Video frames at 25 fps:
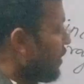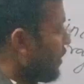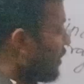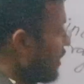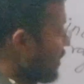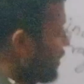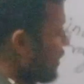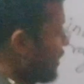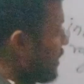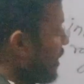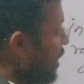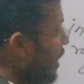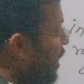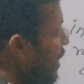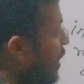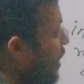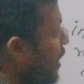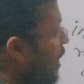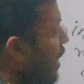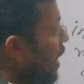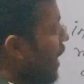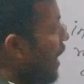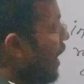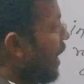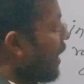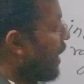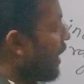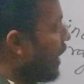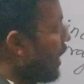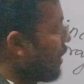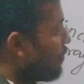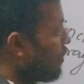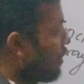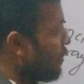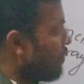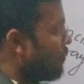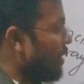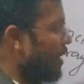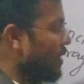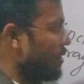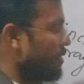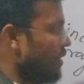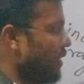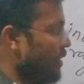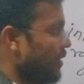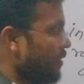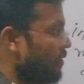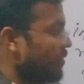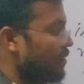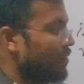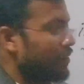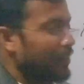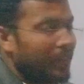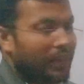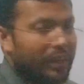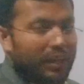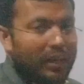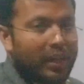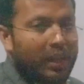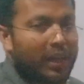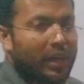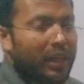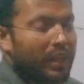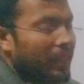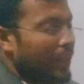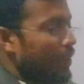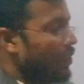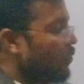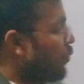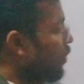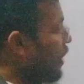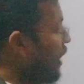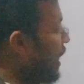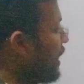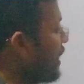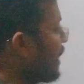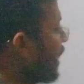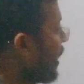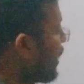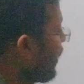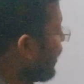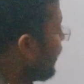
This is the angle of reflection. Today here